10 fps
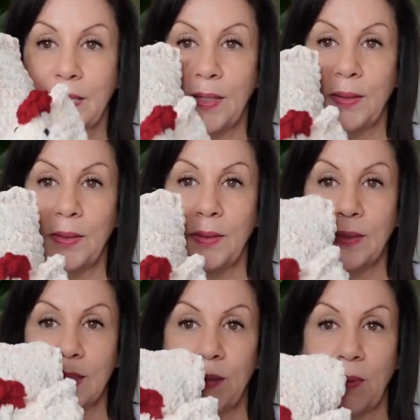
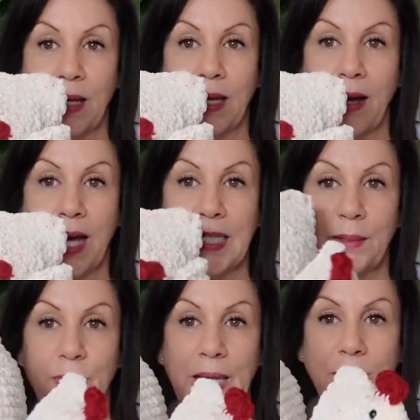Oh my god,
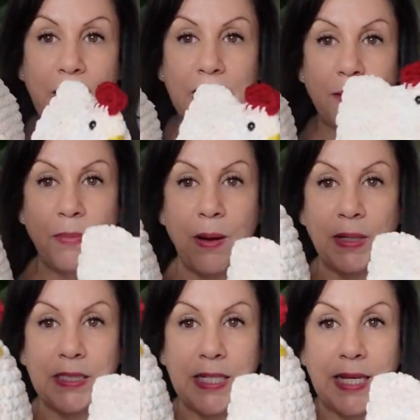the baby and the
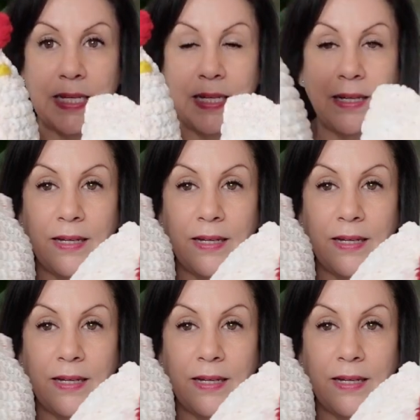mama chick.